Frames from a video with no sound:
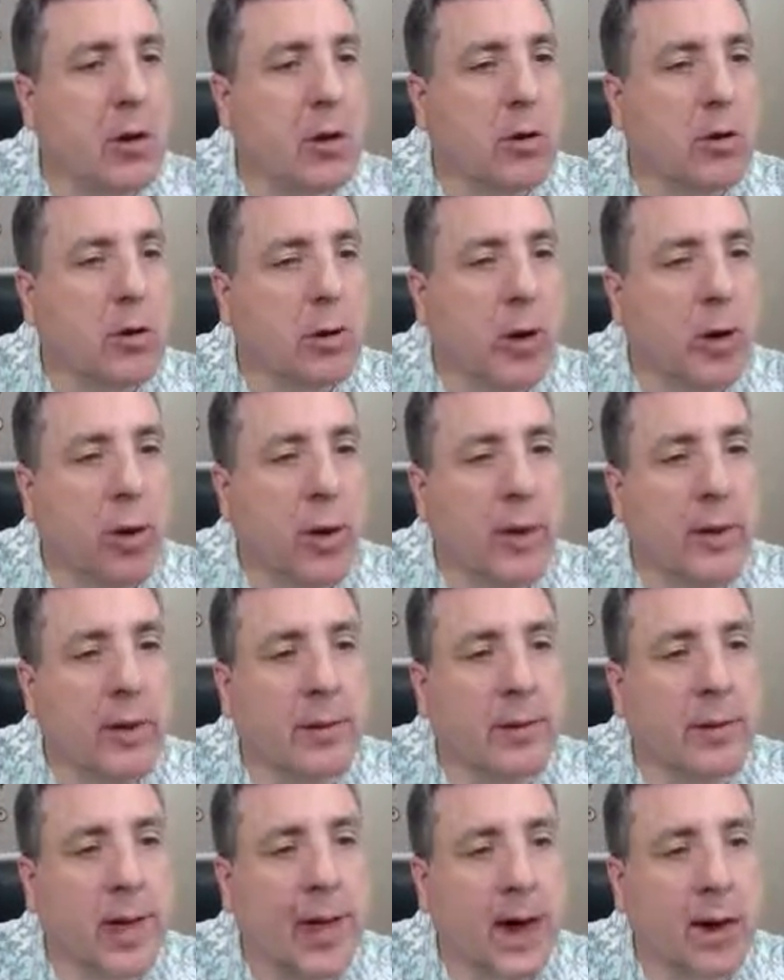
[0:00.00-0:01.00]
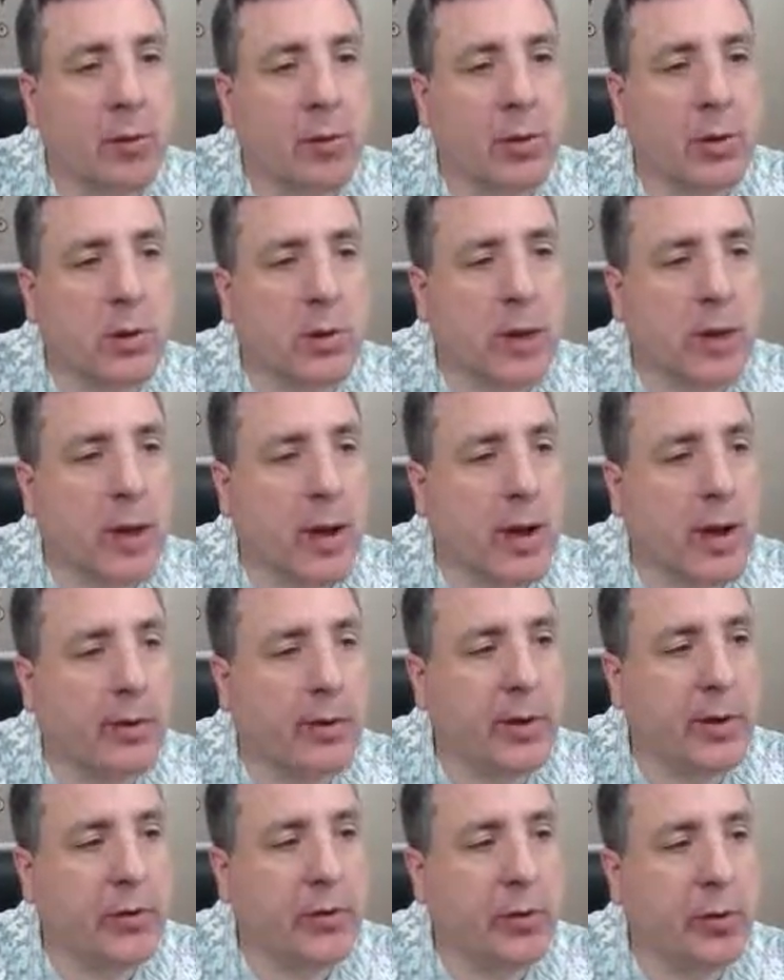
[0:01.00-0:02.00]
Going laterally on
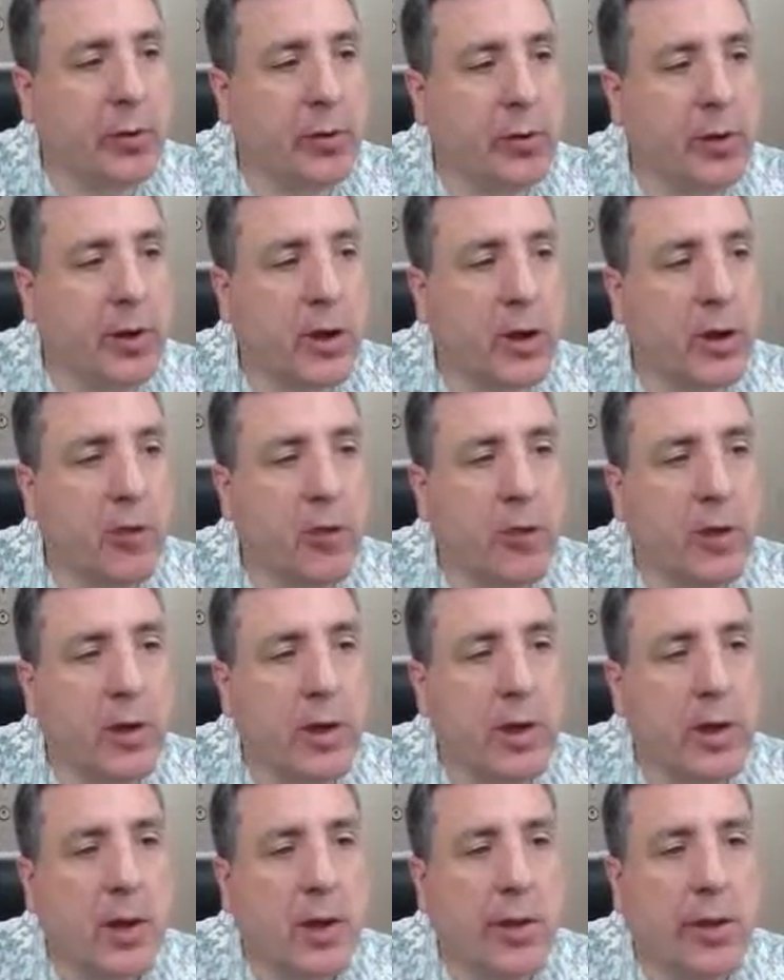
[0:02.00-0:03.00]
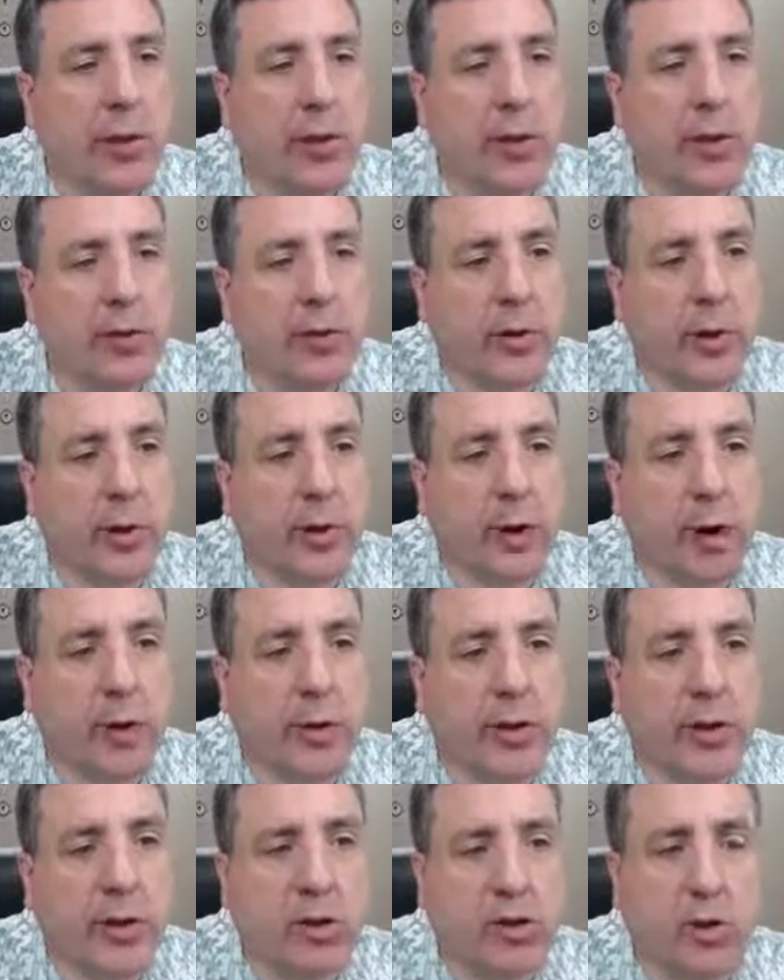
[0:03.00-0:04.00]
these two things, these are
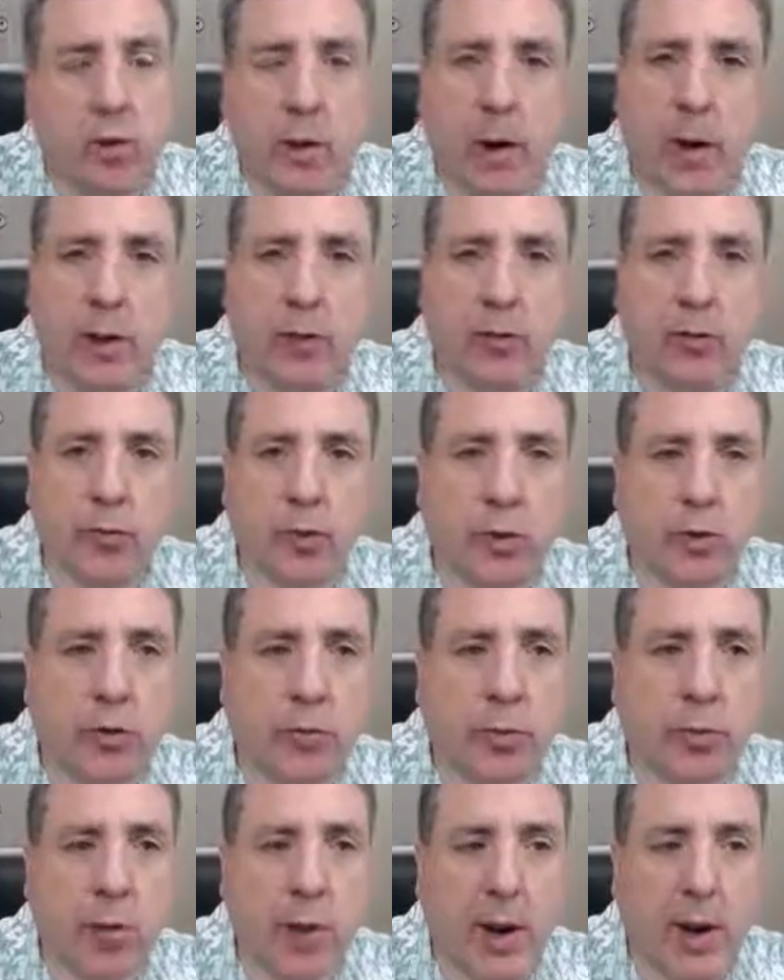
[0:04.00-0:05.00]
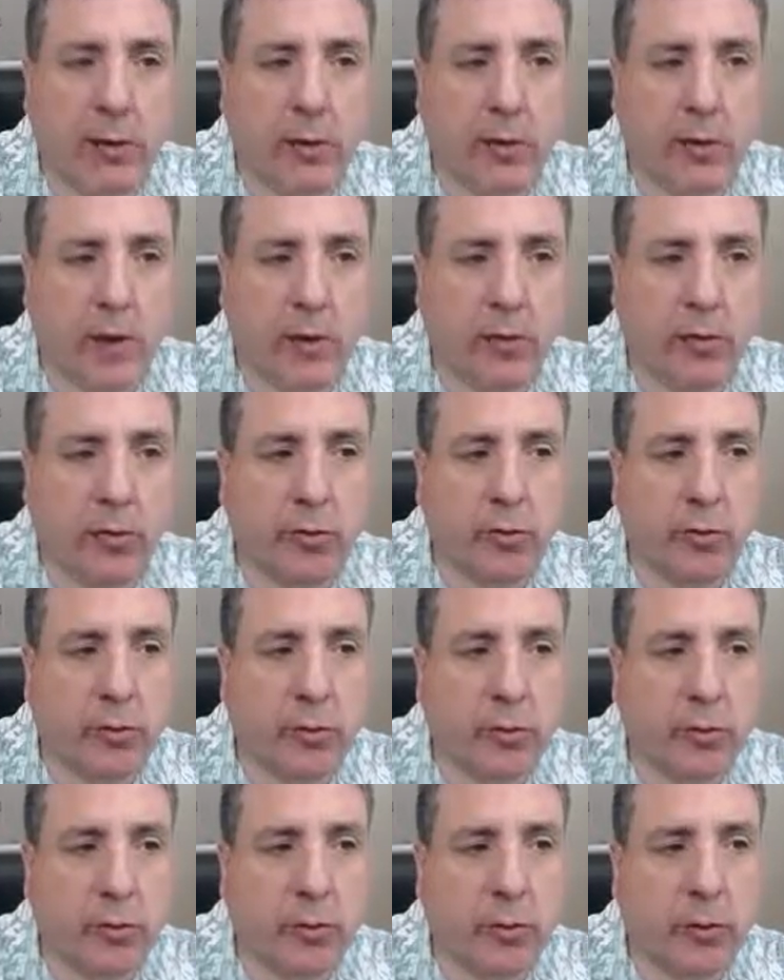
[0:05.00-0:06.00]
called the transverse process.
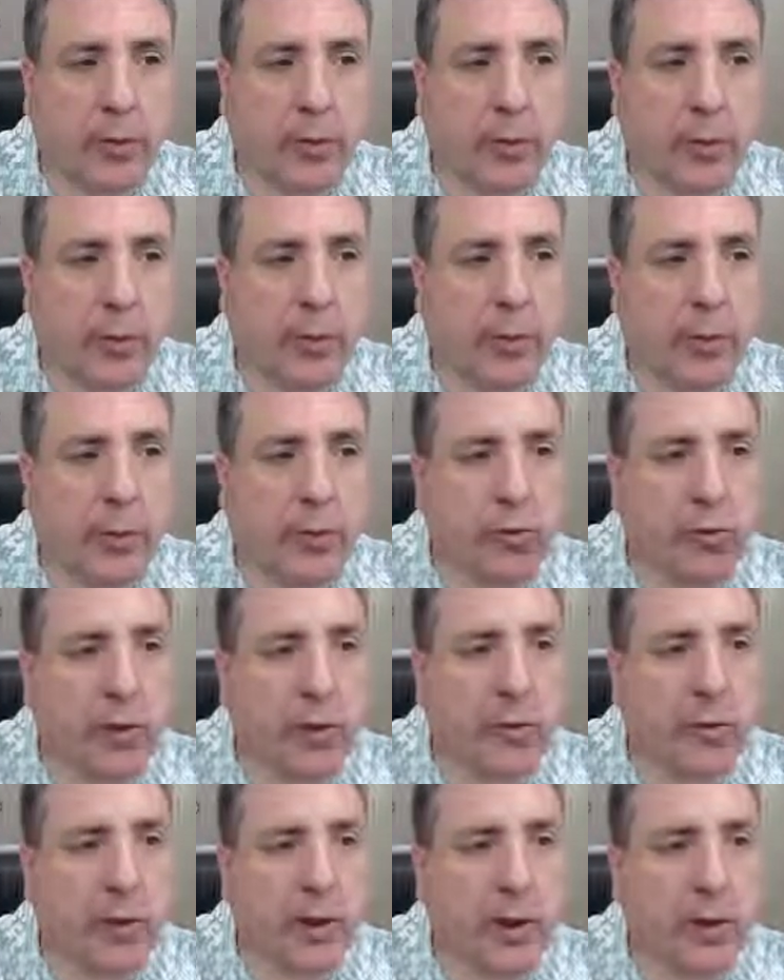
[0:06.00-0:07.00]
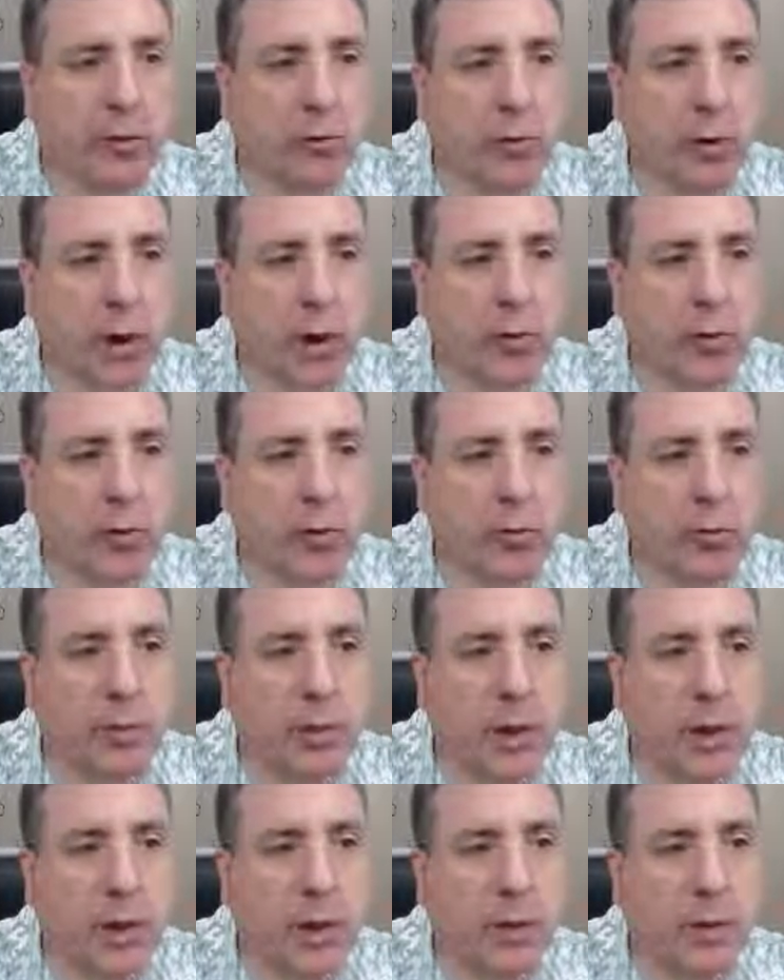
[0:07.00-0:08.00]
So if you picture this like a transverse
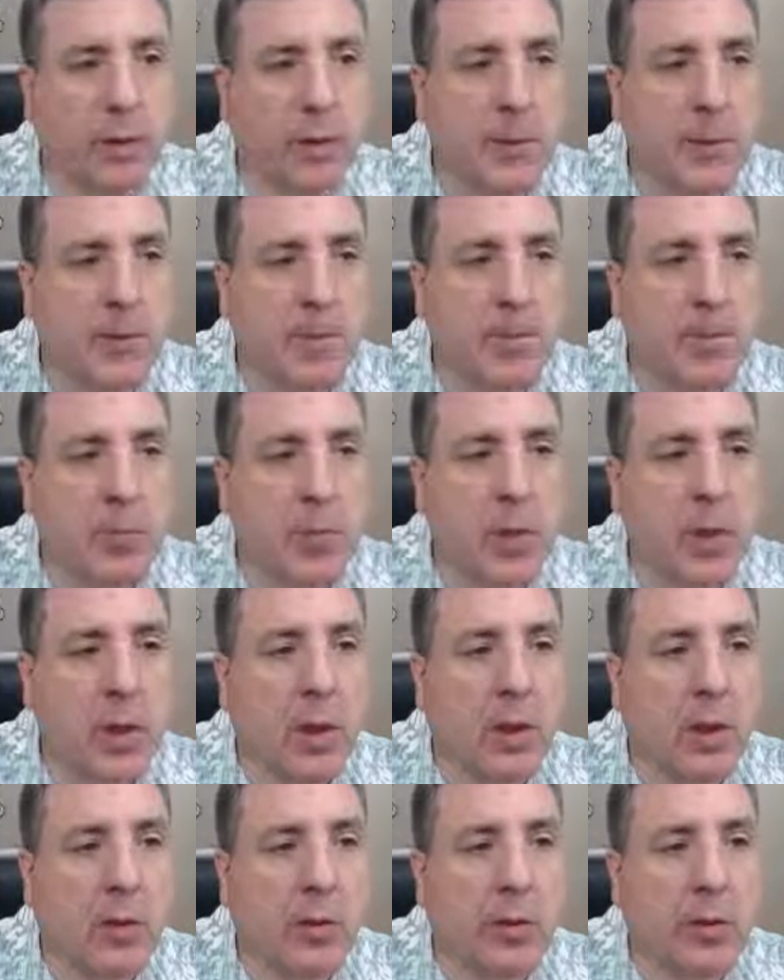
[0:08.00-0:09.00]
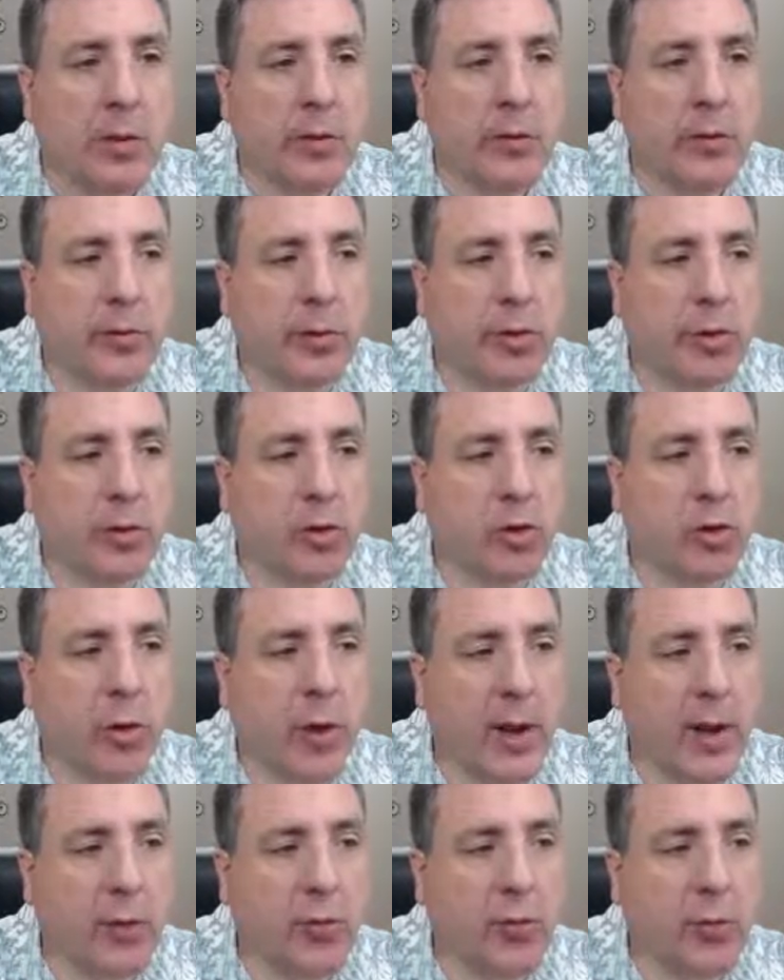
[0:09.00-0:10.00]
plane, these are the
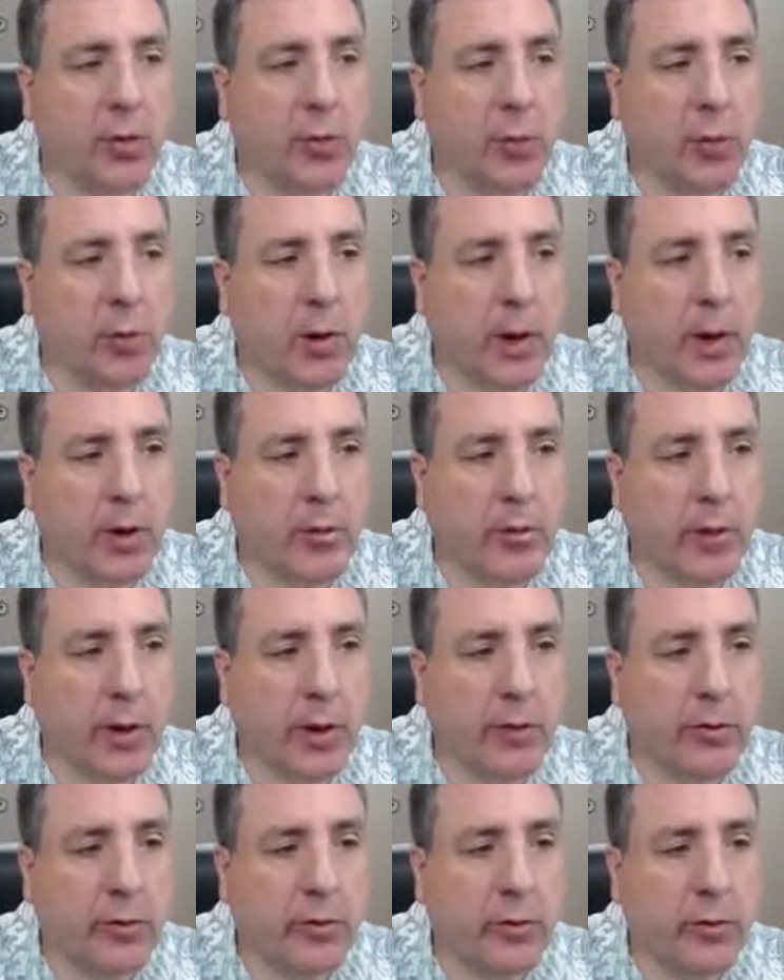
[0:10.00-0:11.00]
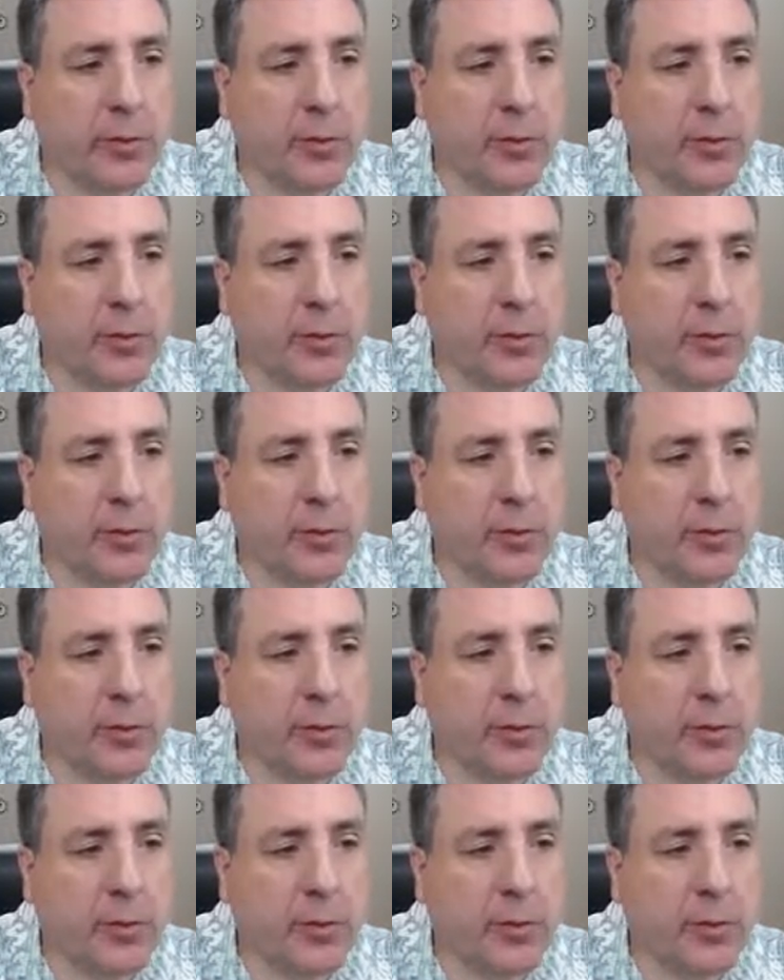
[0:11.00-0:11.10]
transverse process.